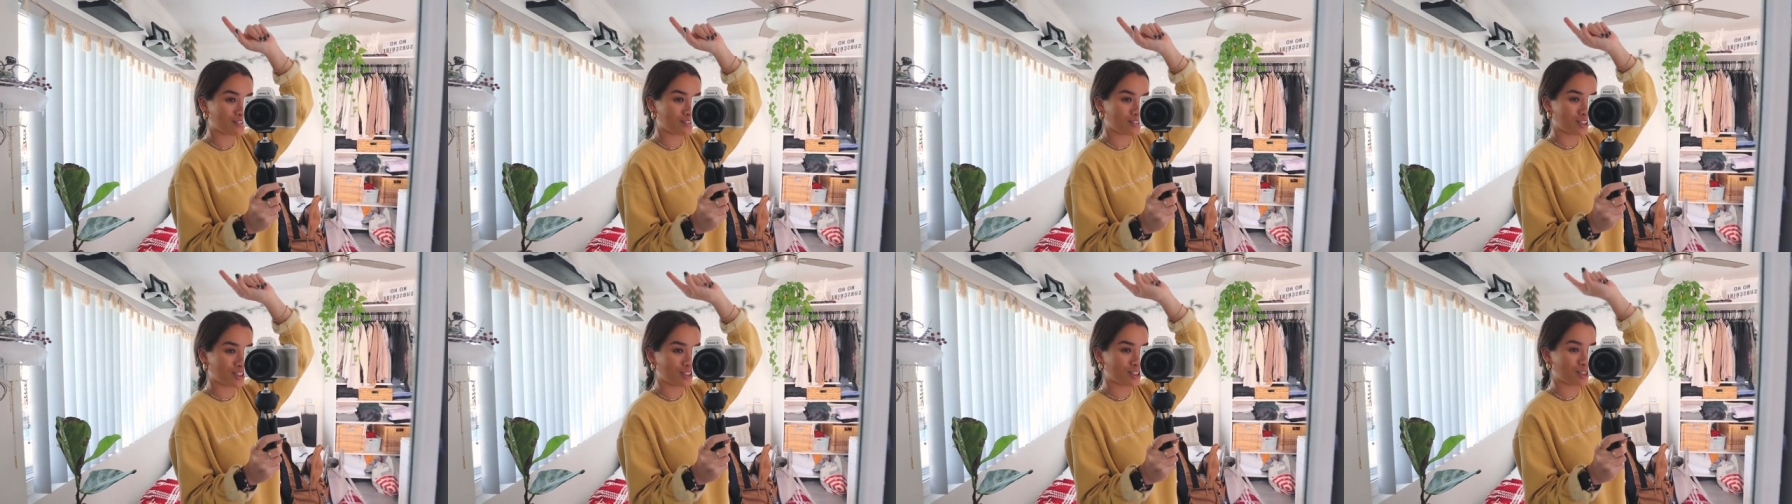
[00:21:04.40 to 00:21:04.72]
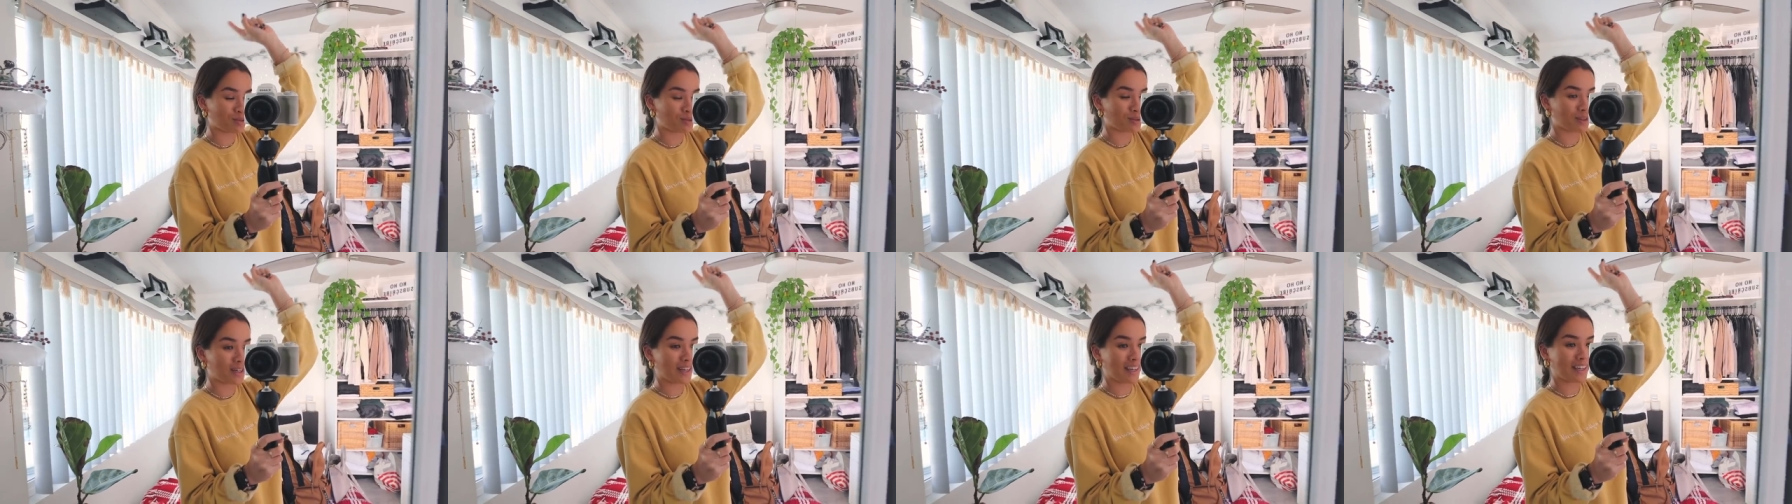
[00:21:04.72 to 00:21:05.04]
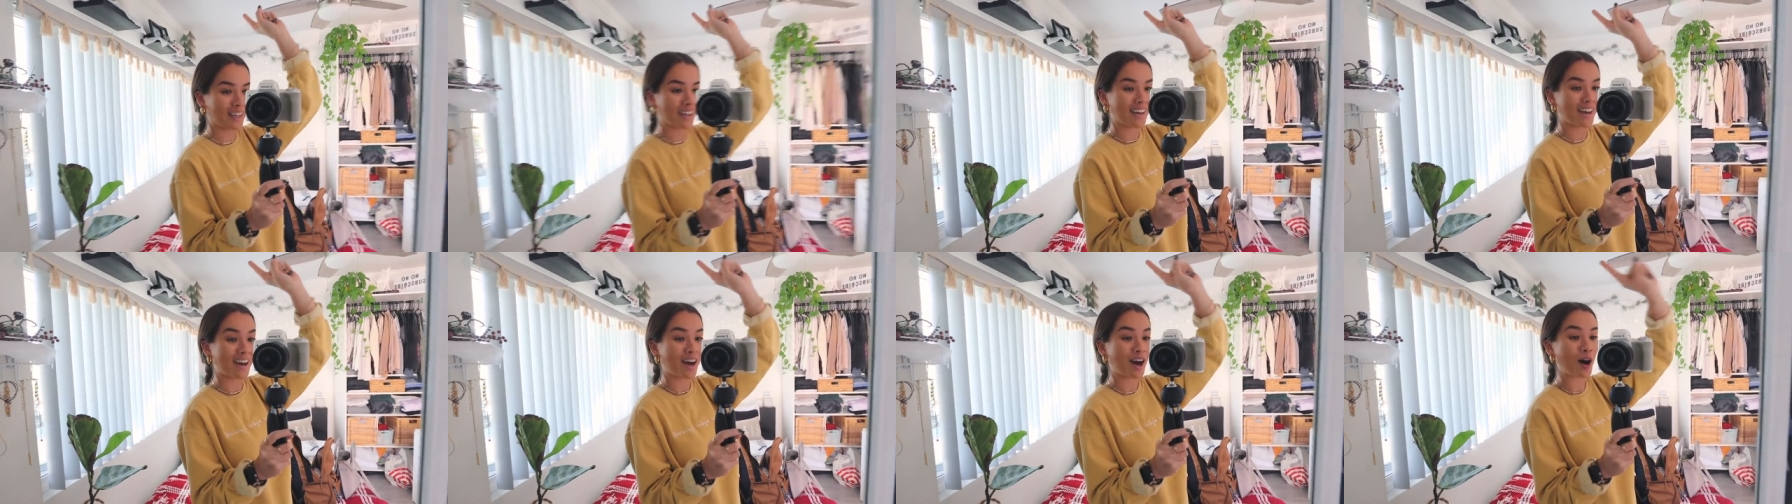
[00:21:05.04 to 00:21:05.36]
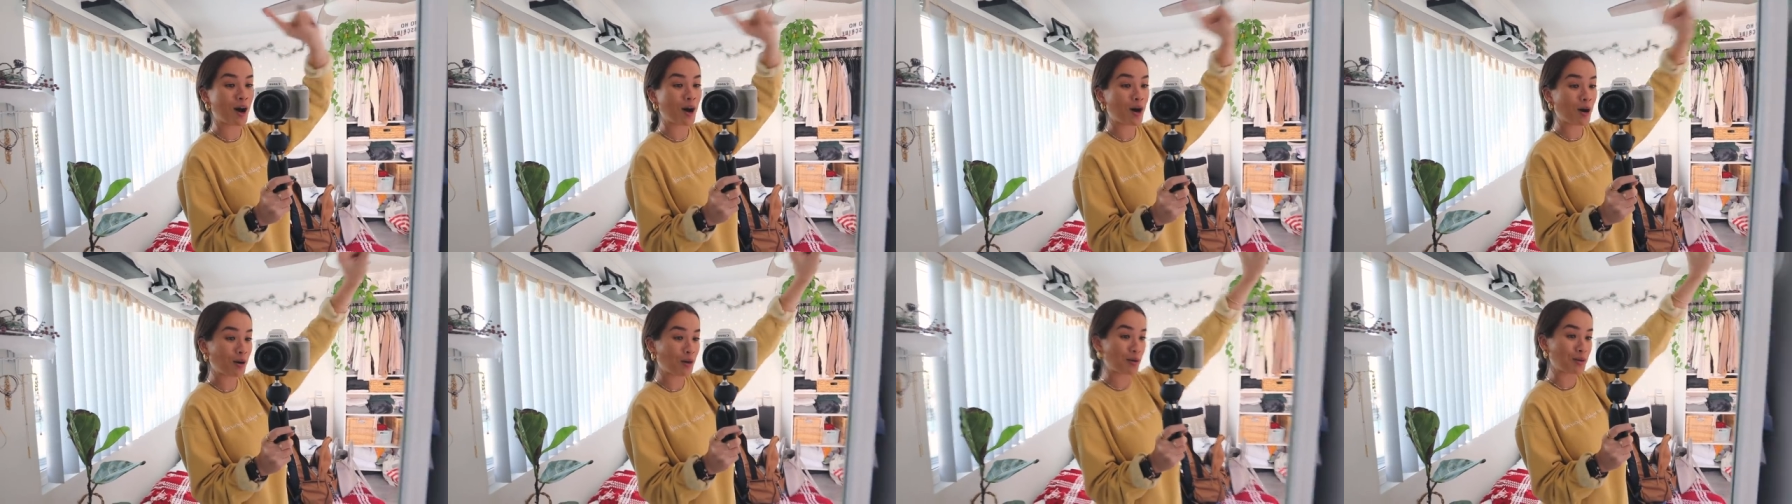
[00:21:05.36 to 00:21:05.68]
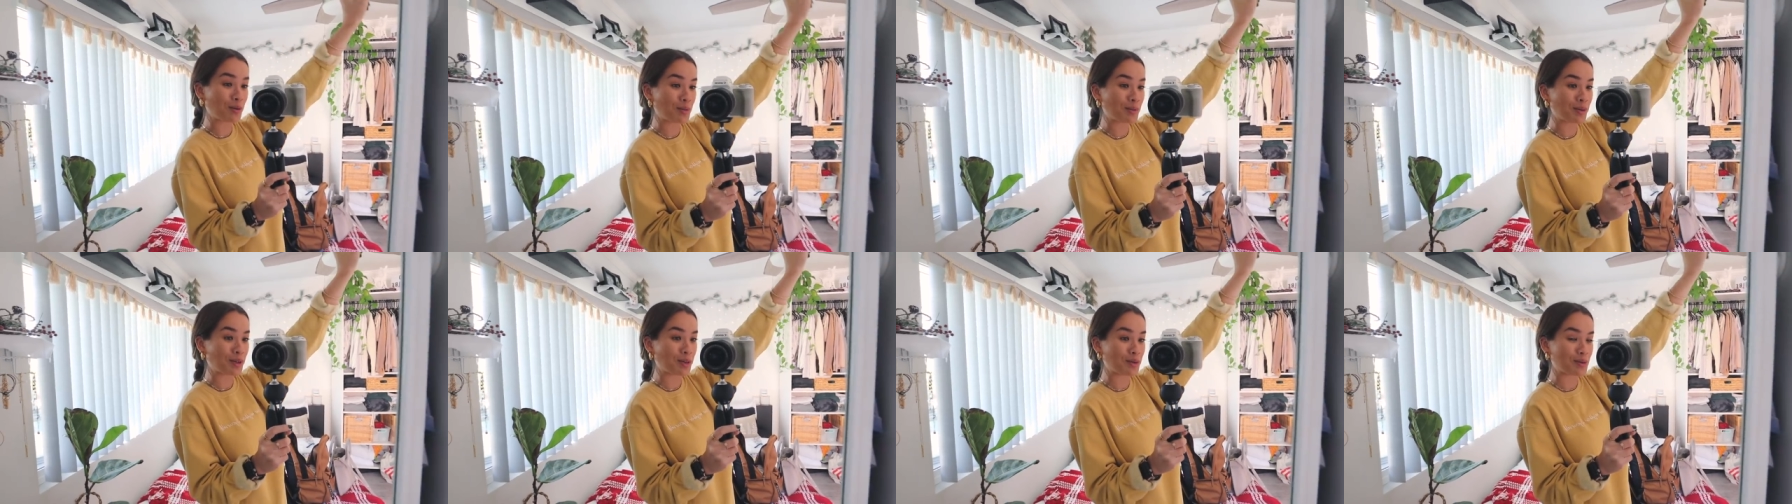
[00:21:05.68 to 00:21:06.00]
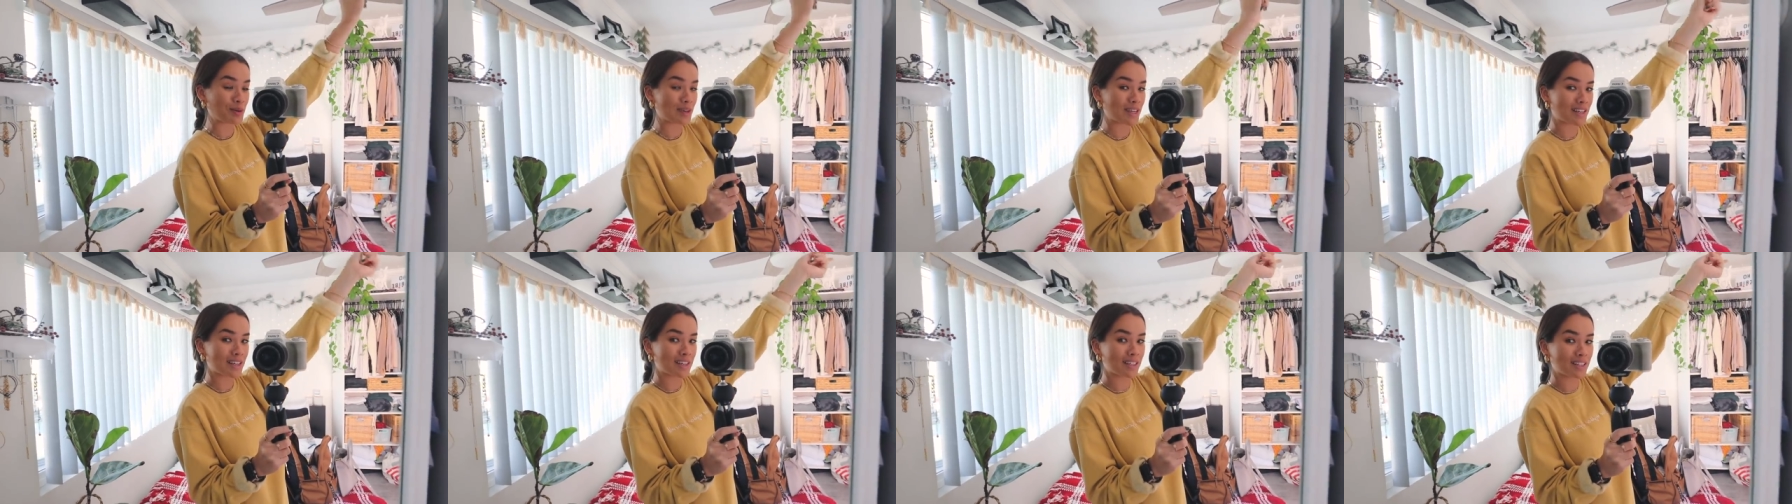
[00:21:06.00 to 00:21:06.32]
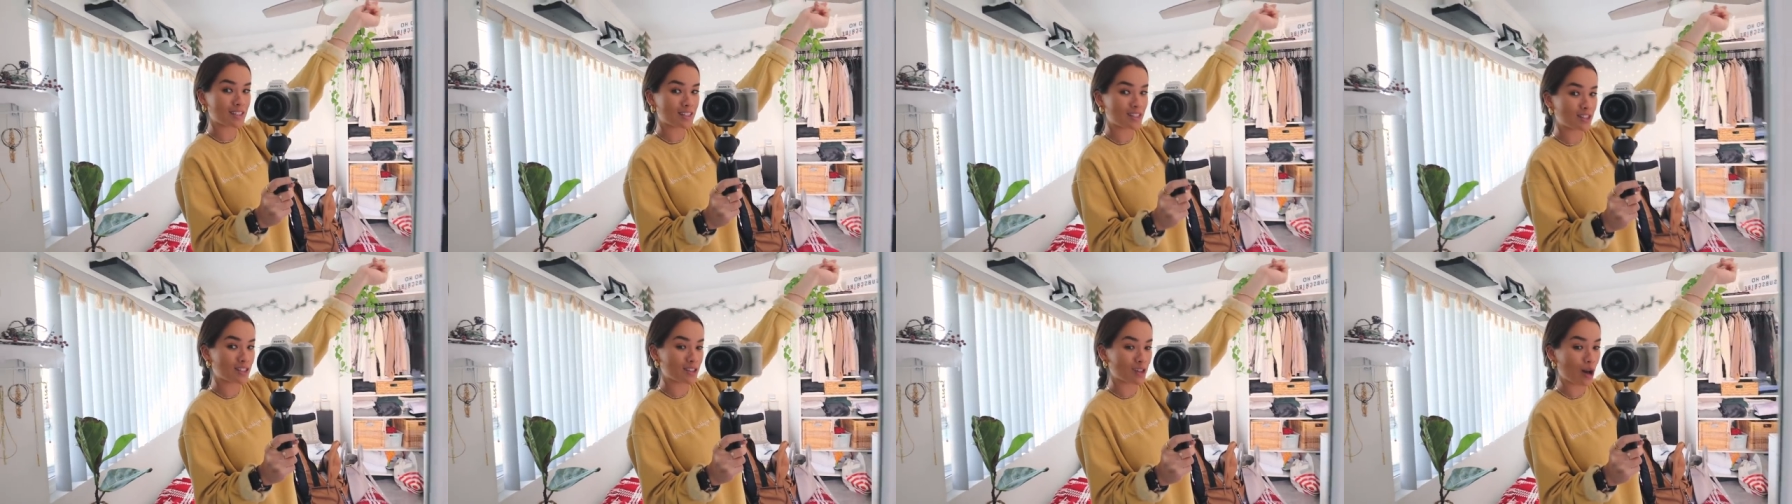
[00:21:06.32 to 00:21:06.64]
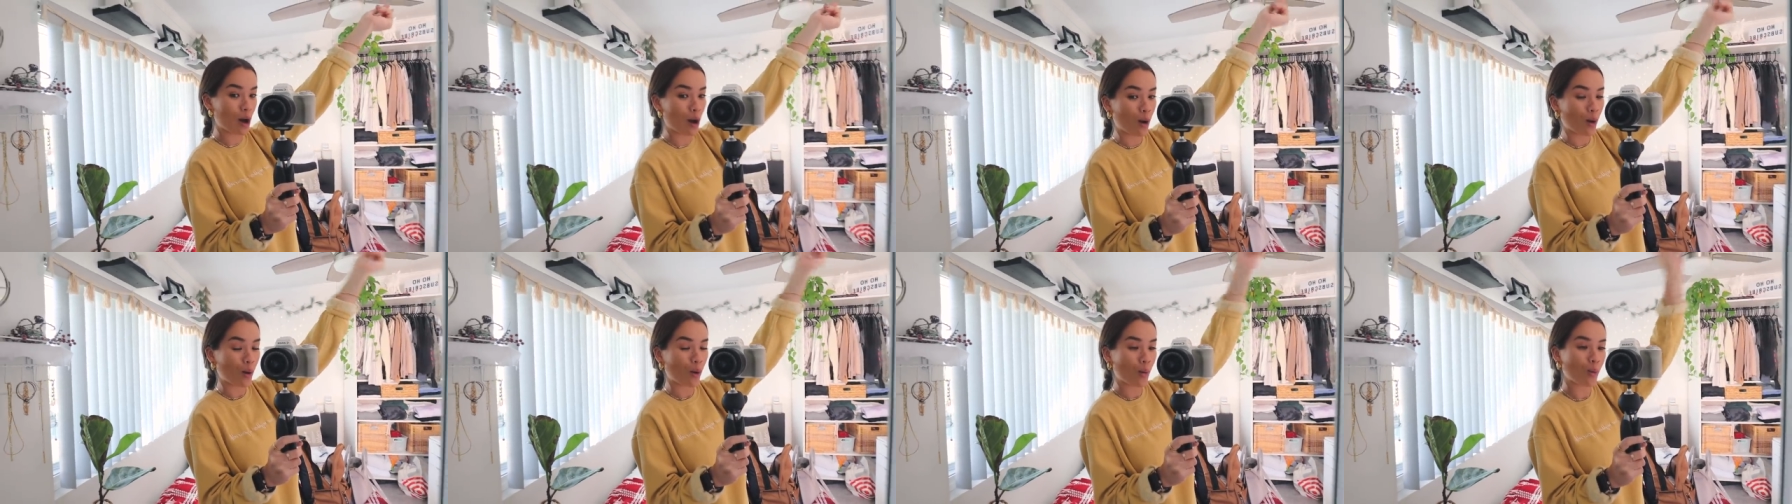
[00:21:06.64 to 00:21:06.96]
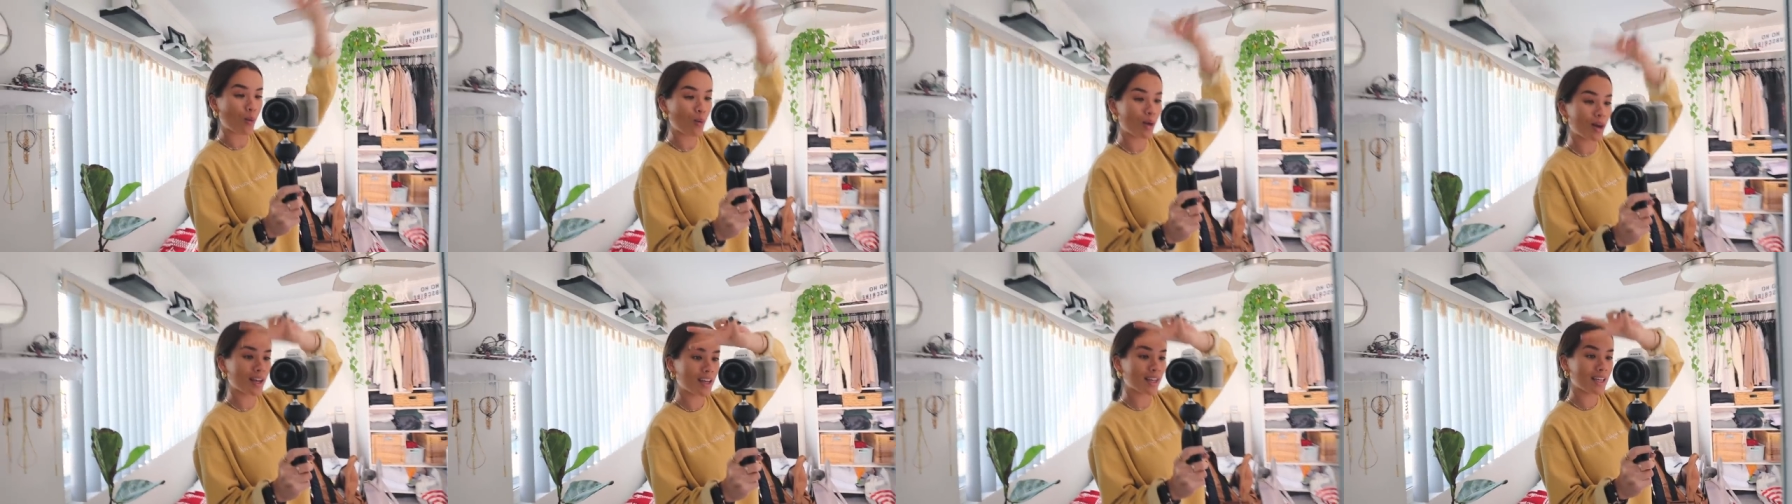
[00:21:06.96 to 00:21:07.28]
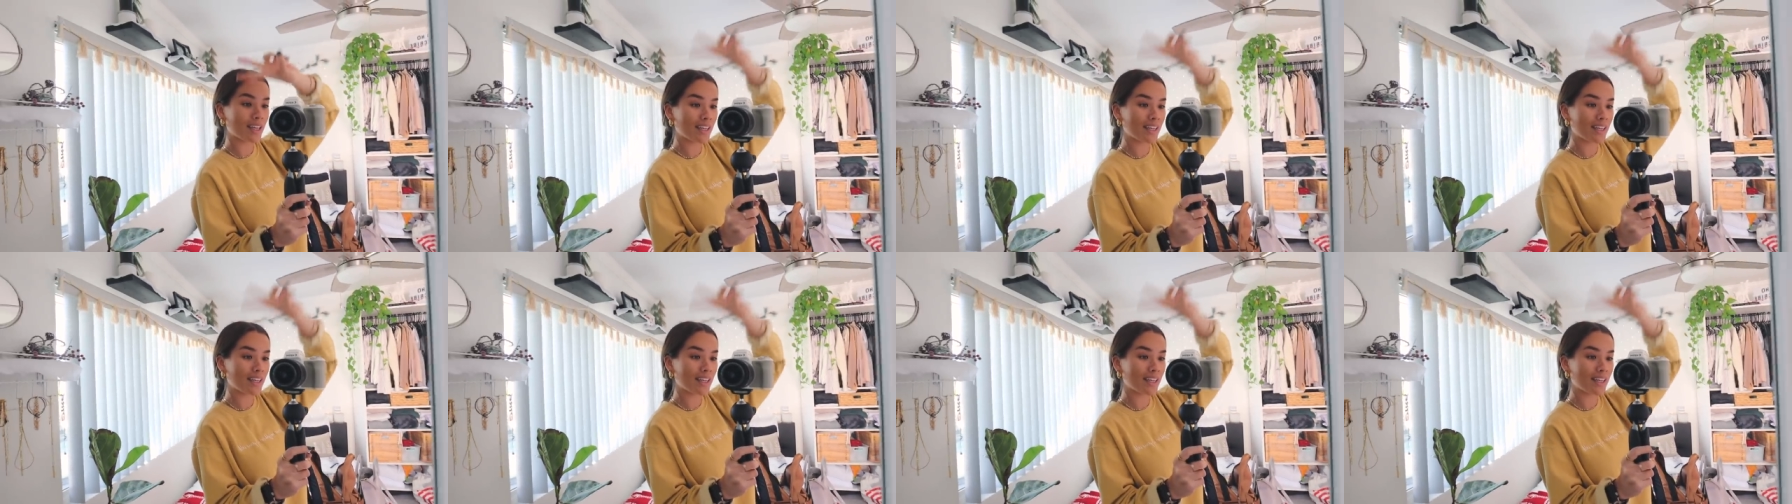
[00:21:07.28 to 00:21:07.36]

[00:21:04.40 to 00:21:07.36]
for you when I get home in a week. So